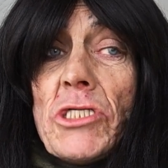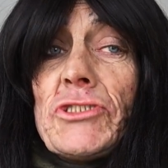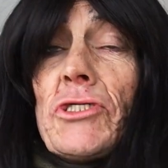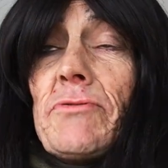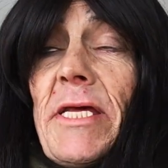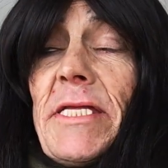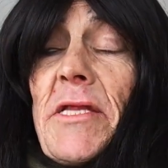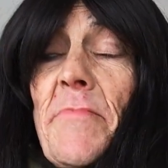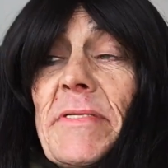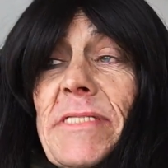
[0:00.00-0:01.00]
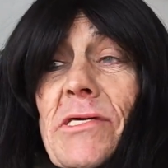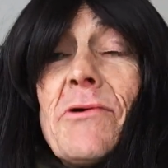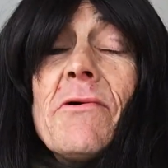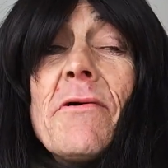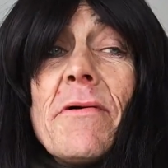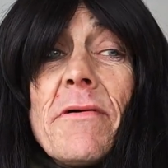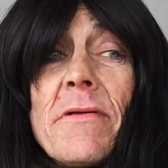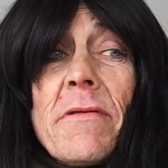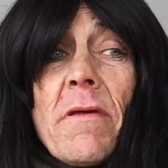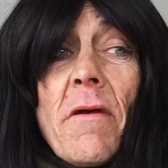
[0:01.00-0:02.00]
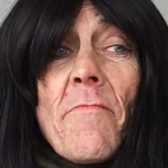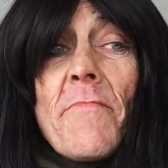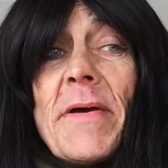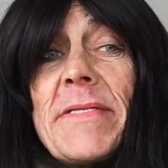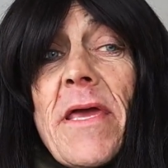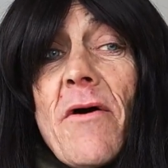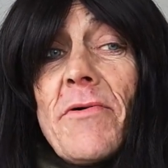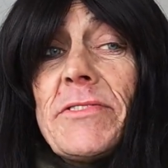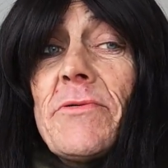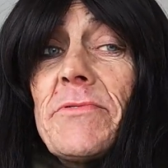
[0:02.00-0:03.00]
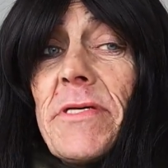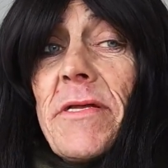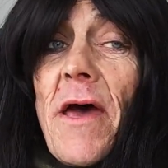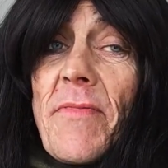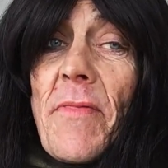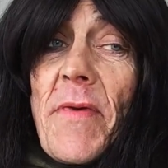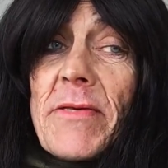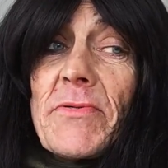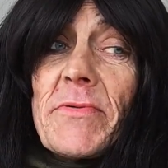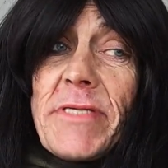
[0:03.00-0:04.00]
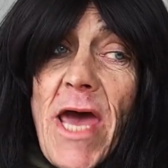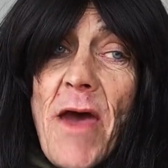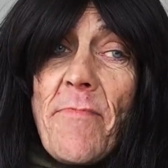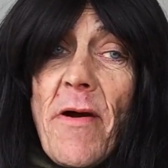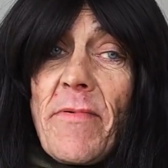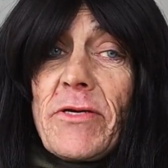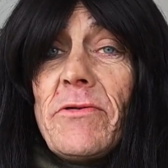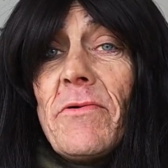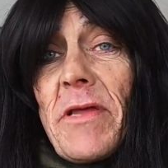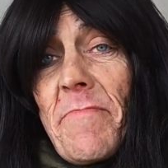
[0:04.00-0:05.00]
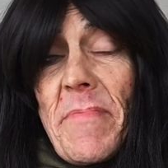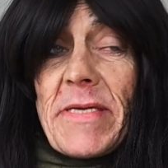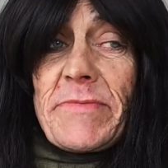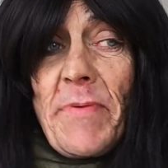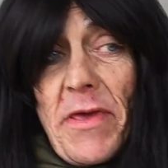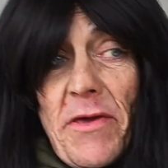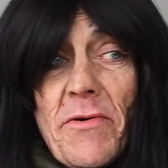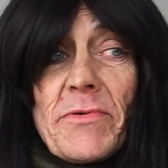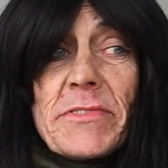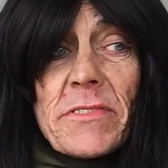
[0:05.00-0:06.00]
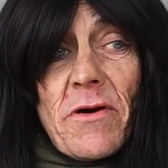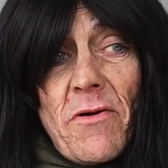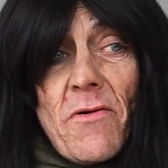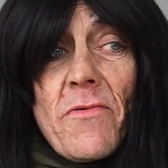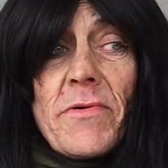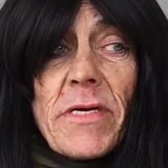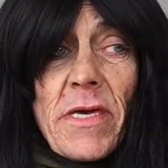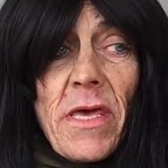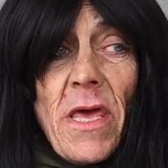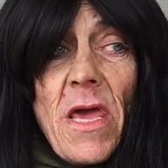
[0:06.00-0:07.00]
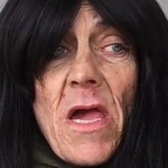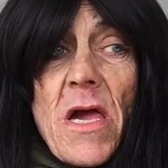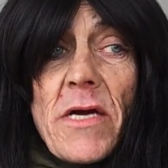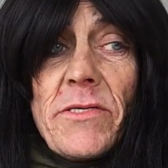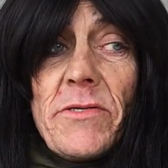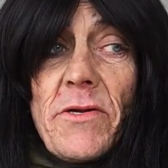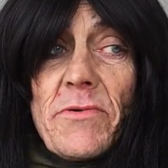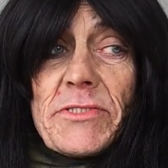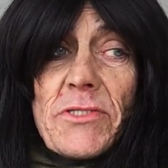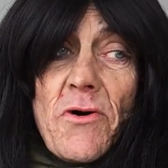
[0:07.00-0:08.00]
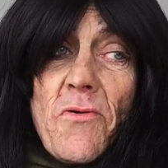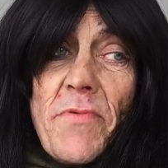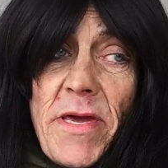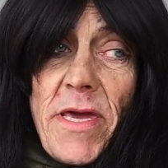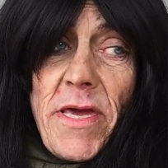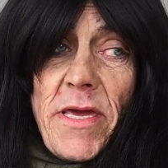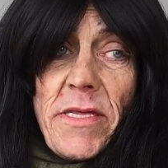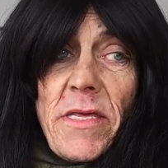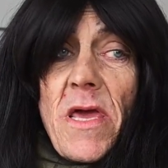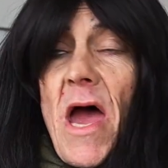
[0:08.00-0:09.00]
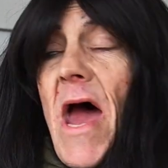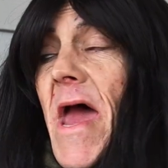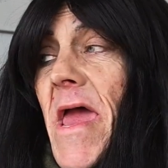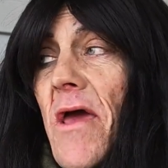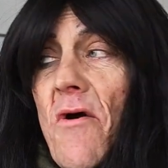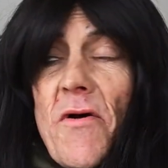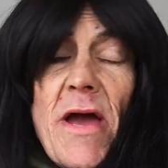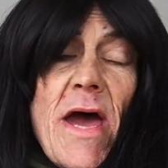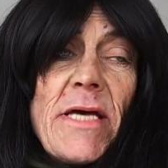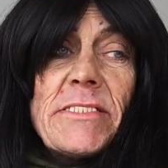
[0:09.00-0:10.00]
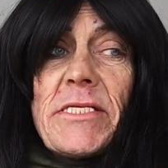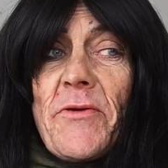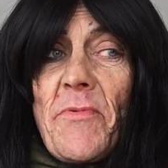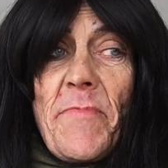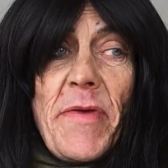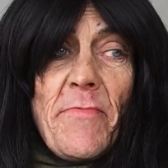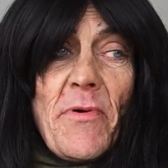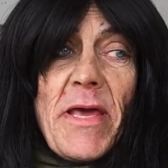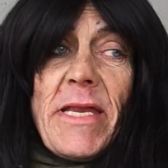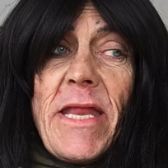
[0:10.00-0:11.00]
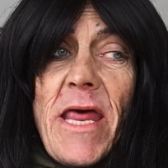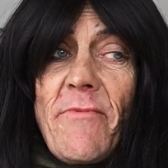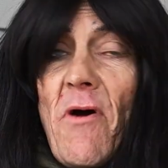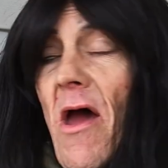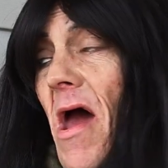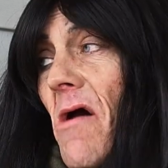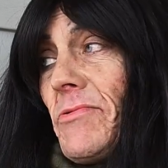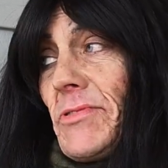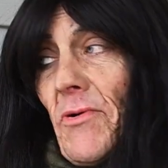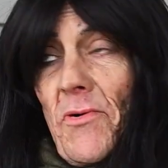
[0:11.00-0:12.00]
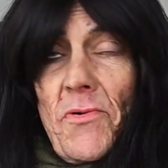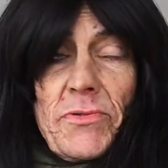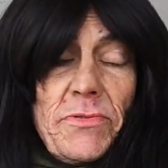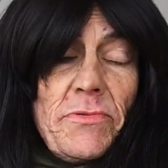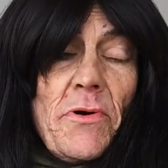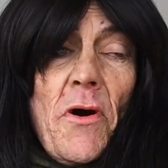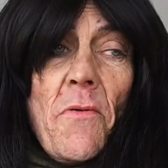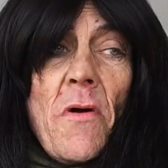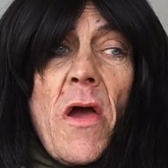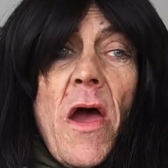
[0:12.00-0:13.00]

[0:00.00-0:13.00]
So they did the best they could, but they also did other things on top of it. You know, they mixed pills and coke and, you know, sold weed. I had all kinds of different people in and out of our household, you know.